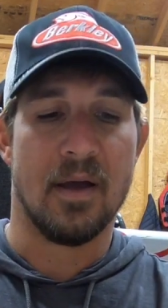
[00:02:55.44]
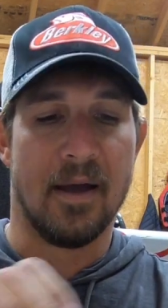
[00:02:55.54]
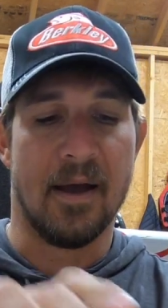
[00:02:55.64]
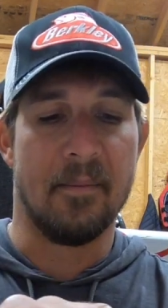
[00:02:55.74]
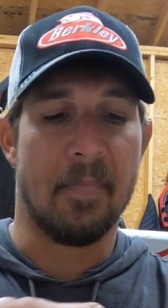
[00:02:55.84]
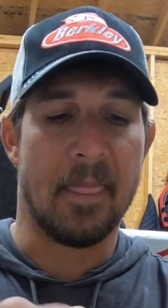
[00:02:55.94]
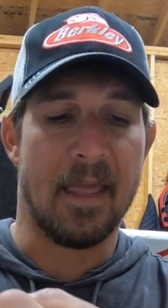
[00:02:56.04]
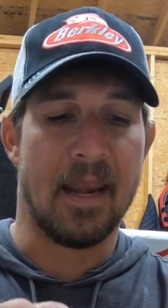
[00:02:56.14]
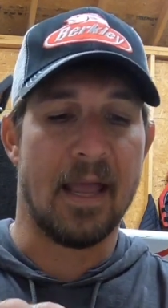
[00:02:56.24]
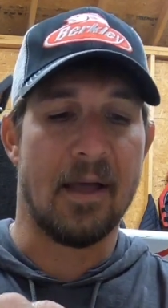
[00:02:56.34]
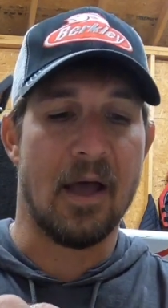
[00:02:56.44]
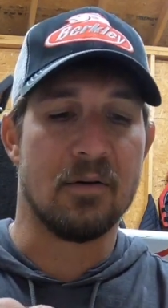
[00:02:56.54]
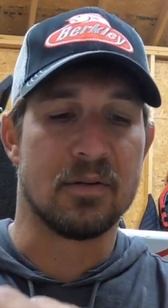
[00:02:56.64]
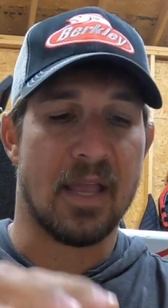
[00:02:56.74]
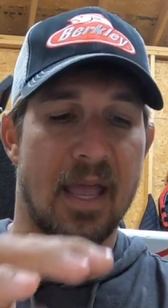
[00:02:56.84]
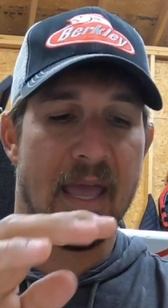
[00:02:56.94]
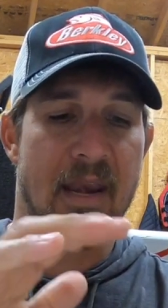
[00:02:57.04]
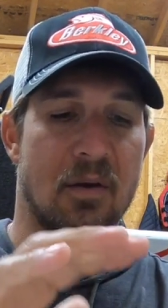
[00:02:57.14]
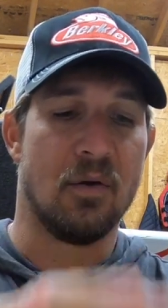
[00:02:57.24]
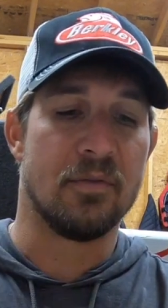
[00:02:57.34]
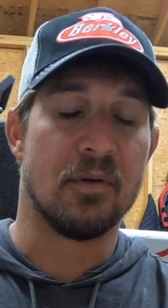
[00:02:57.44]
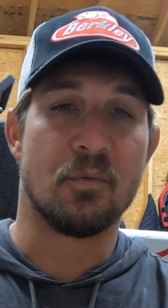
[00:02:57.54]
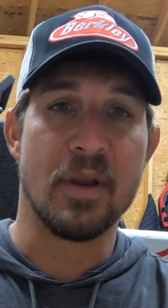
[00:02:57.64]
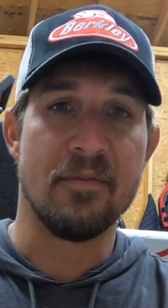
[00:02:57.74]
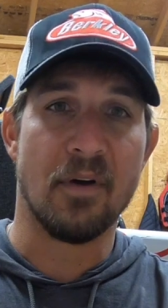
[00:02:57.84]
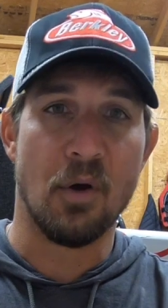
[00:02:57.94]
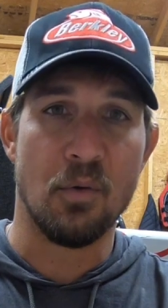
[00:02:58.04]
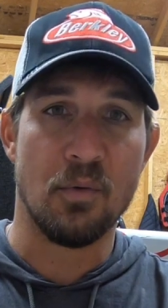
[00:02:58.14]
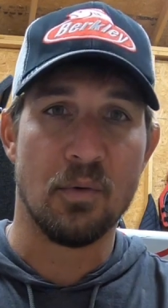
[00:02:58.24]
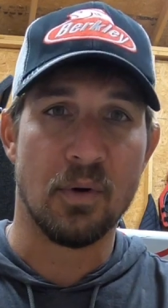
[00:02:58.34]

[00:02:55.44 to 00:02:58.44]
and I had it on the Revo